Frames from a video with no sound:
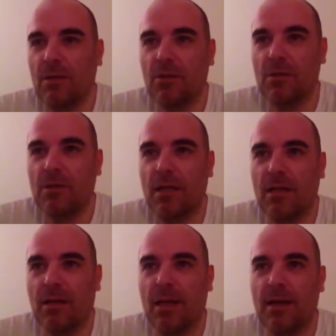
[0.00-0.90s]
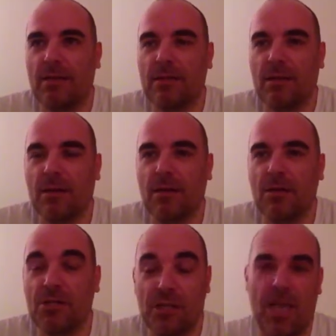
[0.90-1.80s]
She's like an ex
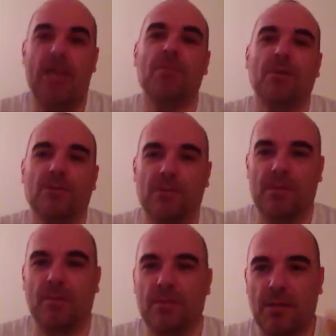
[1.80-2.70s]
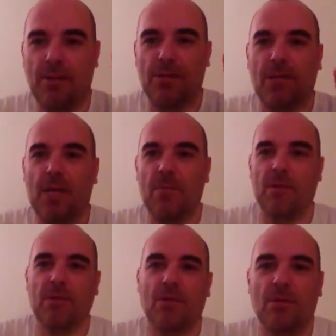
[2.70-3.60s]
shaman or something.
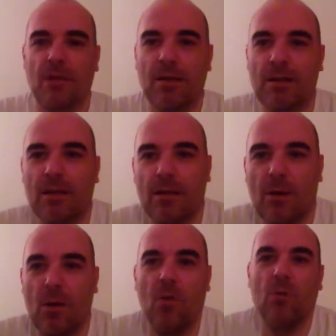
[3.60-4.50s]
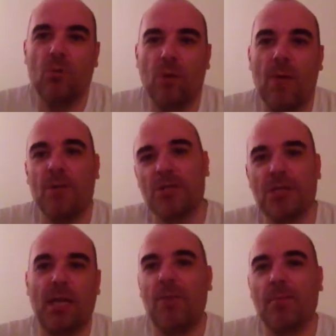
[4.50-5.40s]
Shaman, you know, like, oh, I'm a
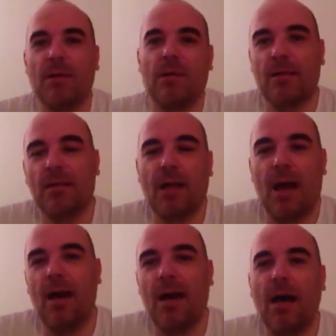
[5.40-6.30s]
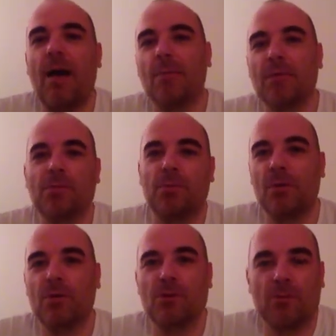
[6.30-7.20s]
shaman. I'm a
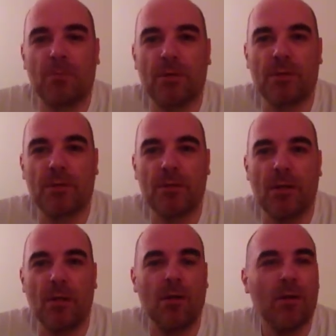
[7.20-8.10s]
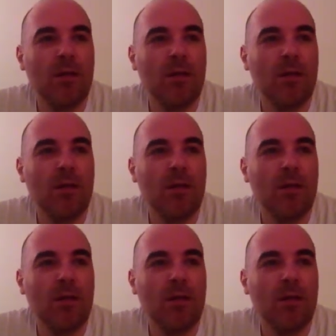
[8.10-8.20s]
spiritual person, you know.